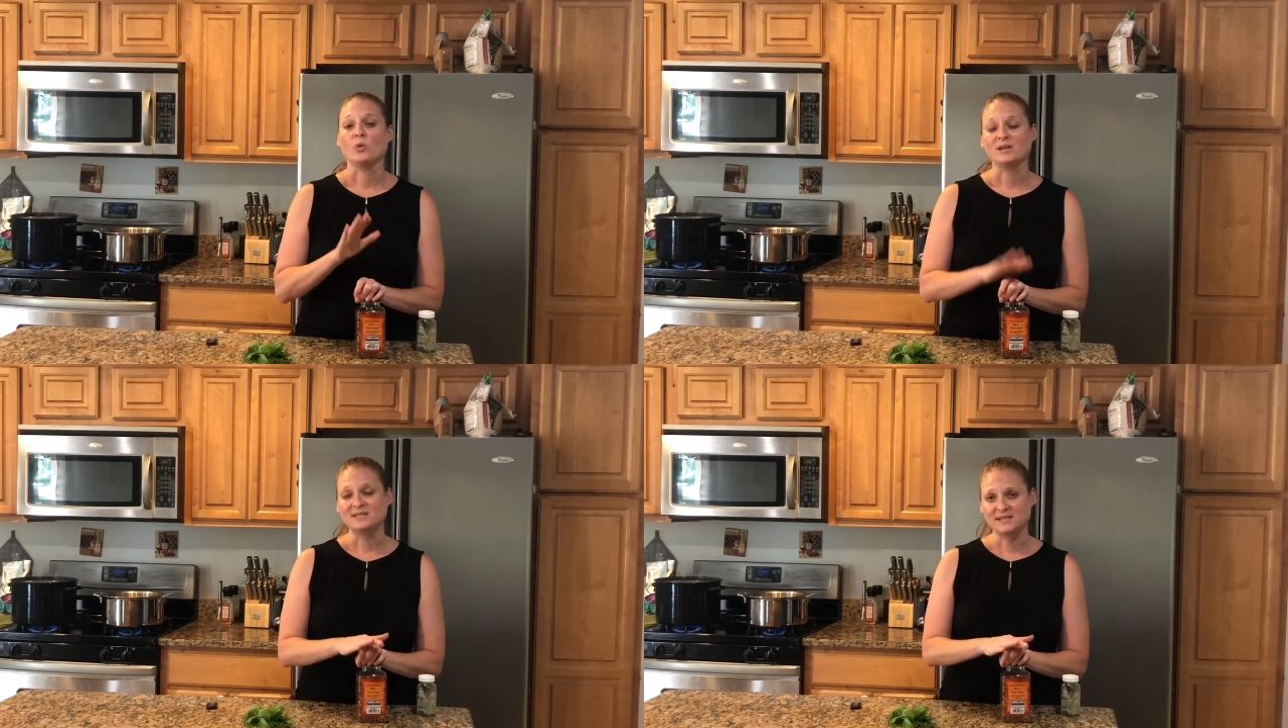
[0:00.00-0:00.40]

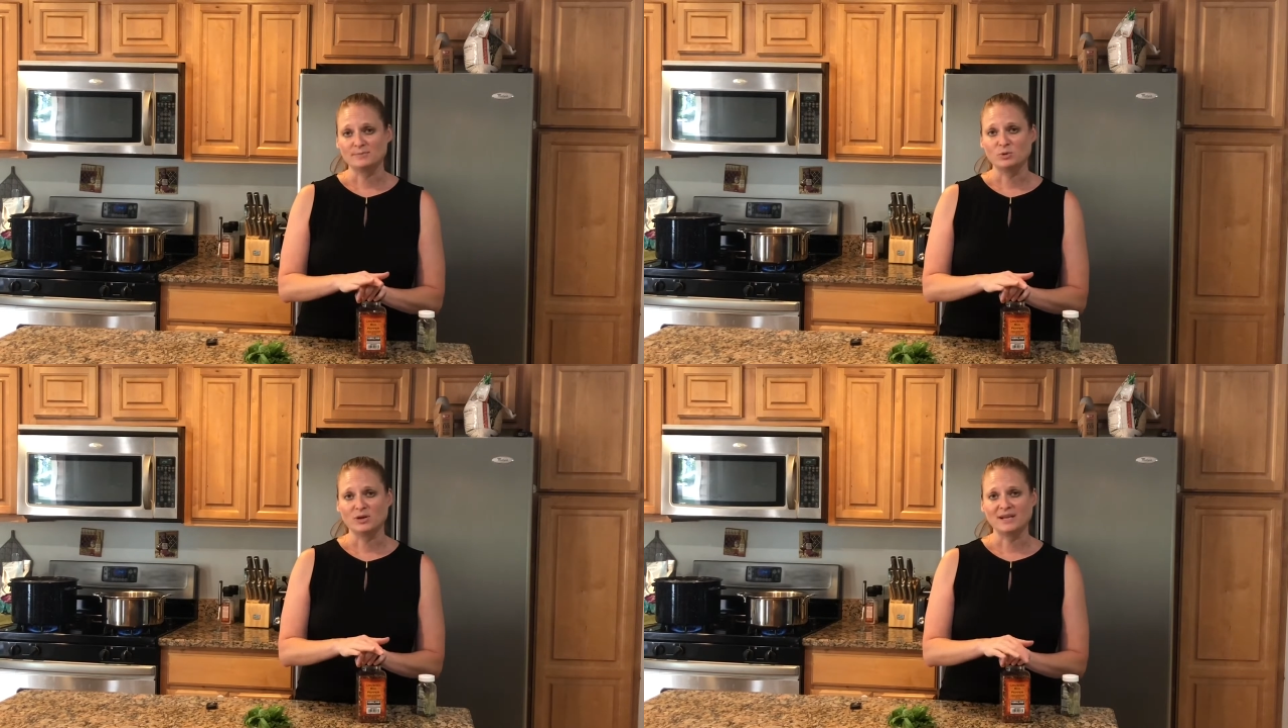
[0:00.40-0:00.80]
teaspoon
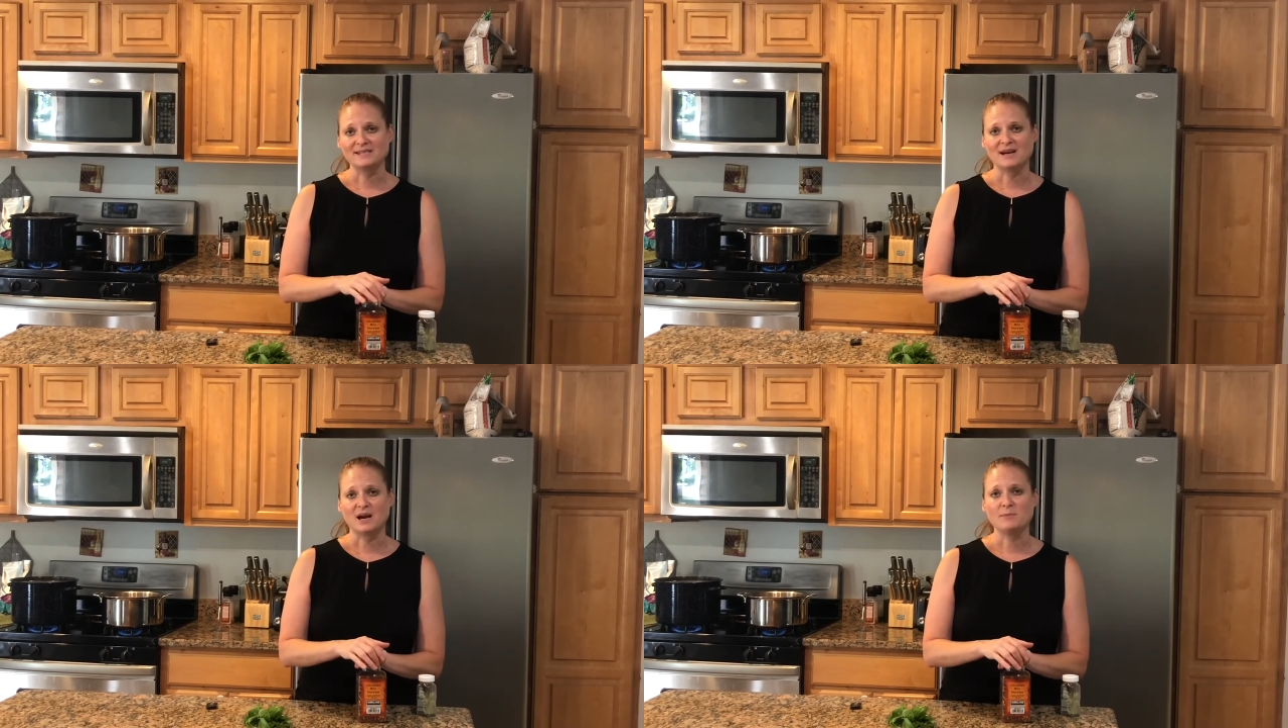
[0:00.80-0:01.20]
at a
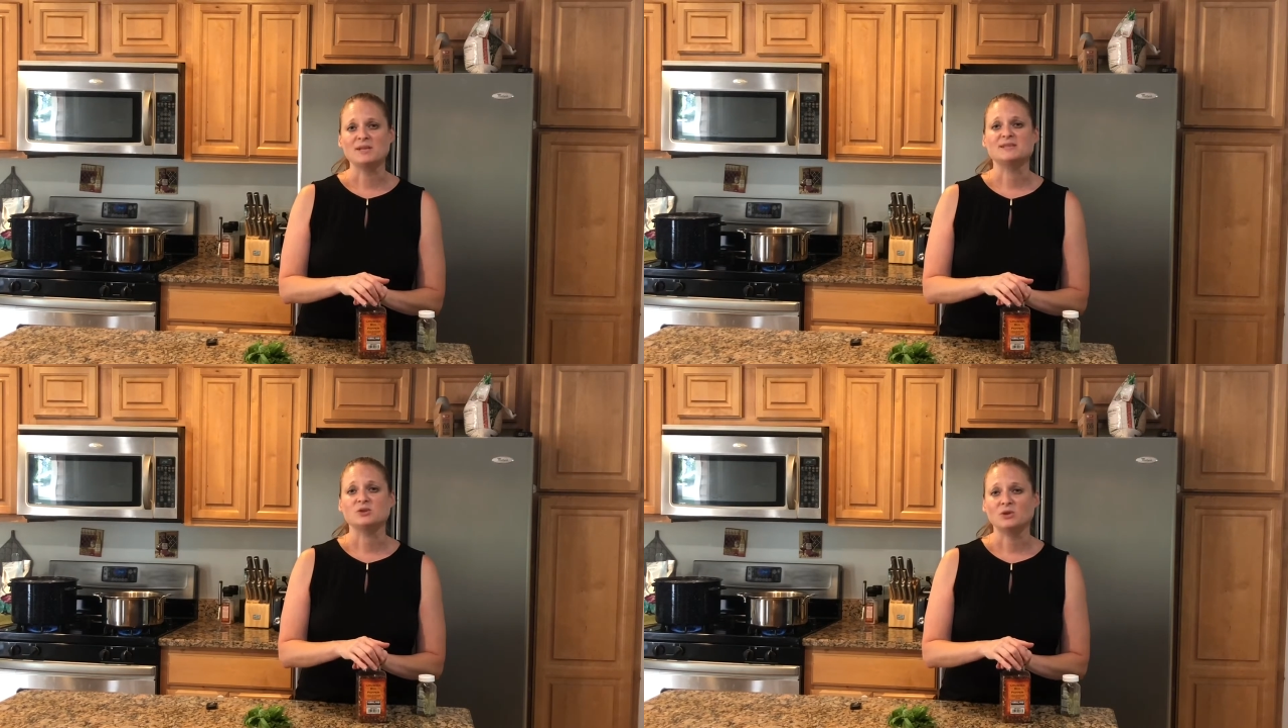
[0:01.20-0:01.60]
time
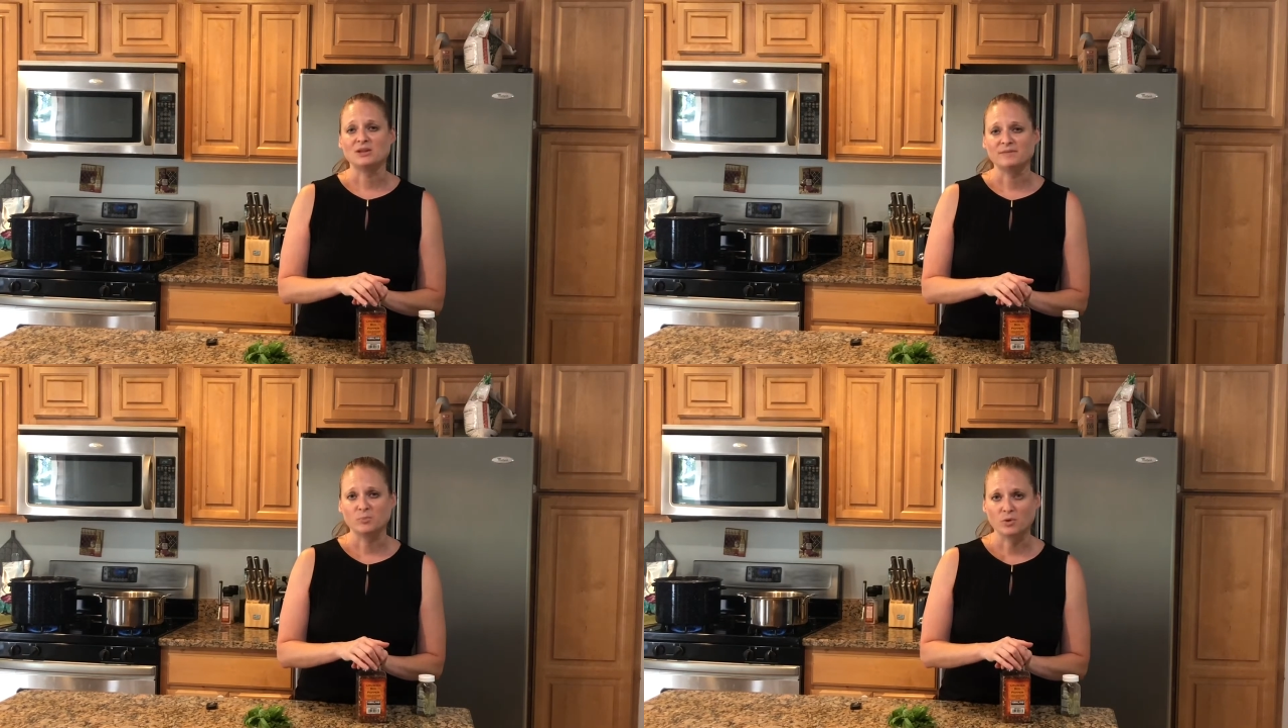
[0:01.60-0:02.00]
until you get the
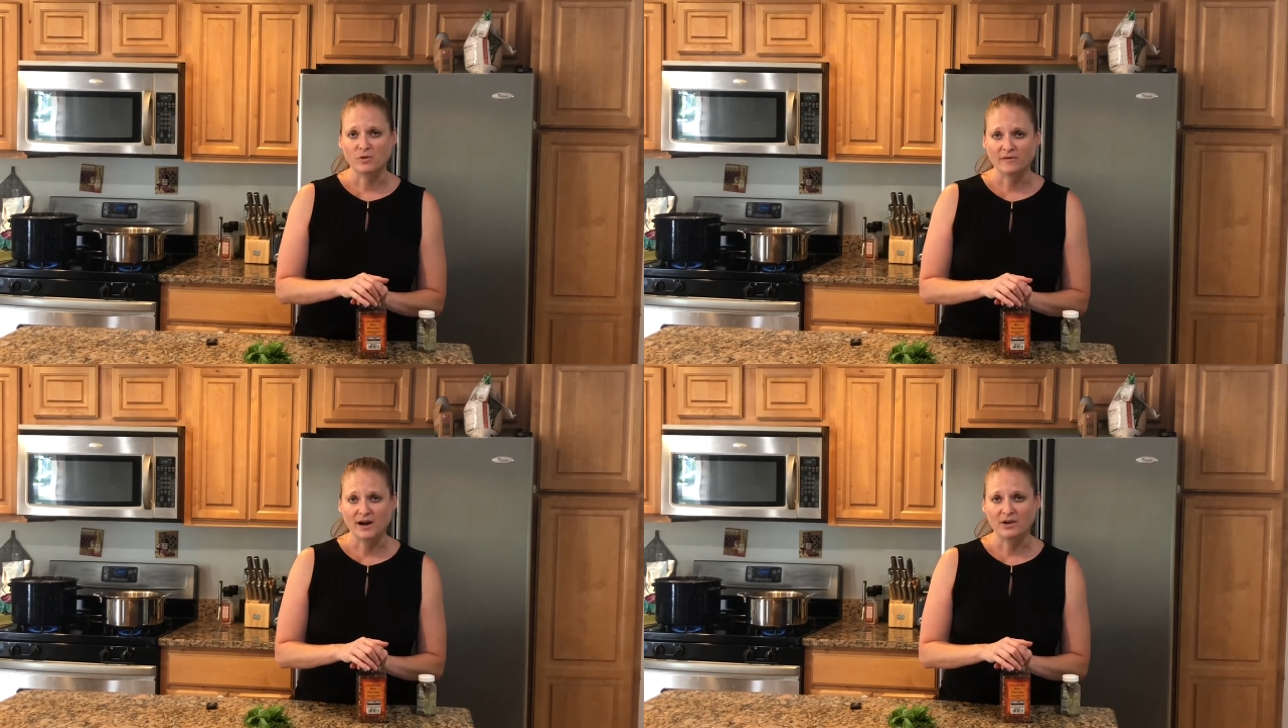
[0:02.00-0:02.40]

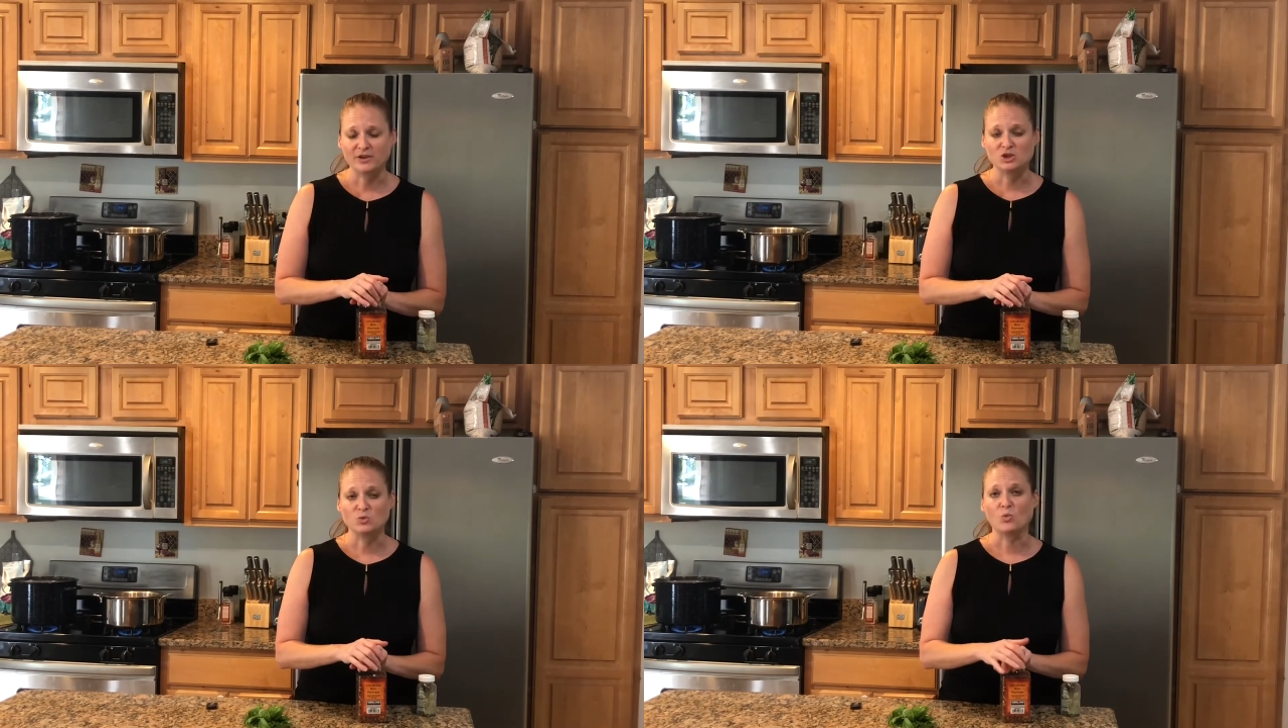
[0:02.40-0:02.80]
profile that
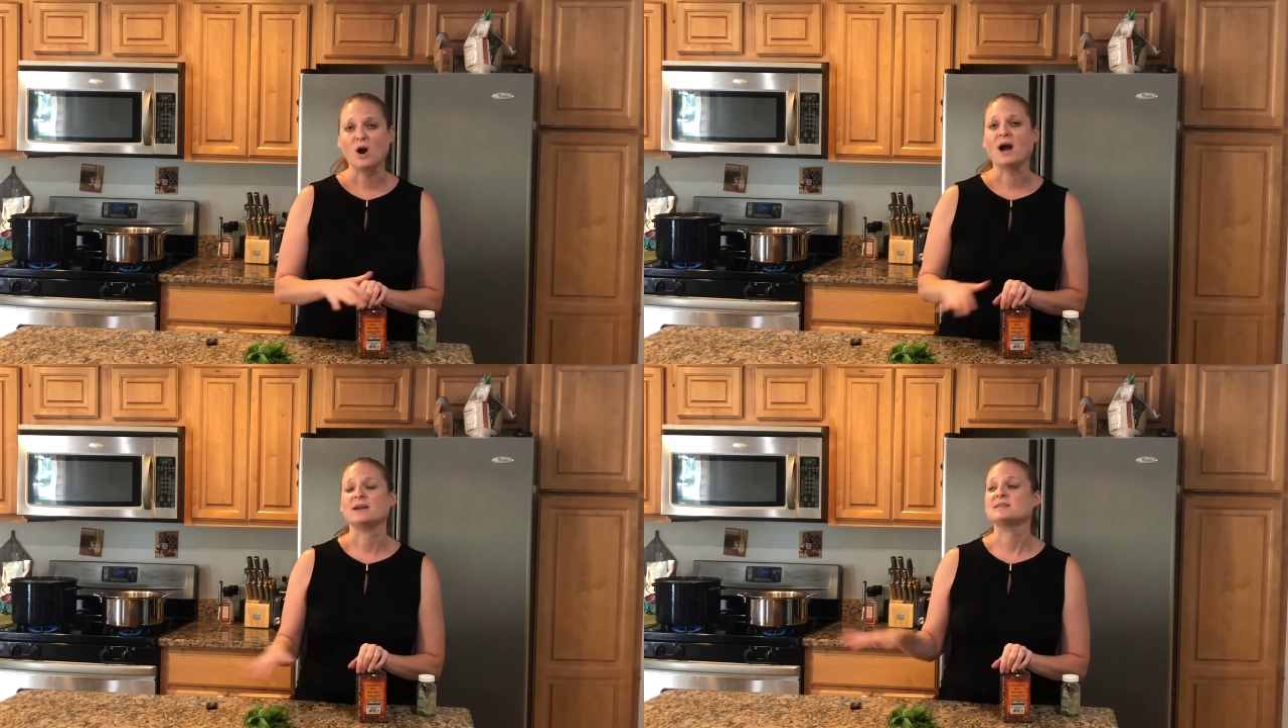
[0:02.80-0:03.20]
you
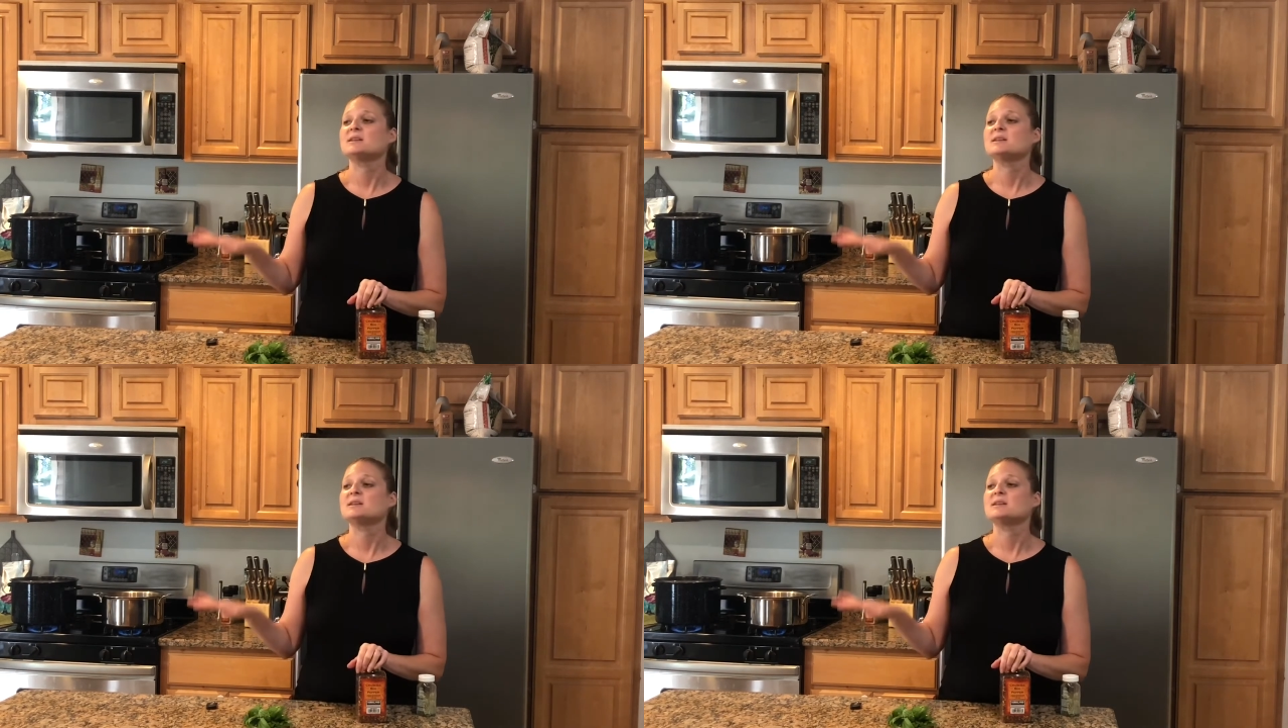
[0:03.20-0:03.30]
want.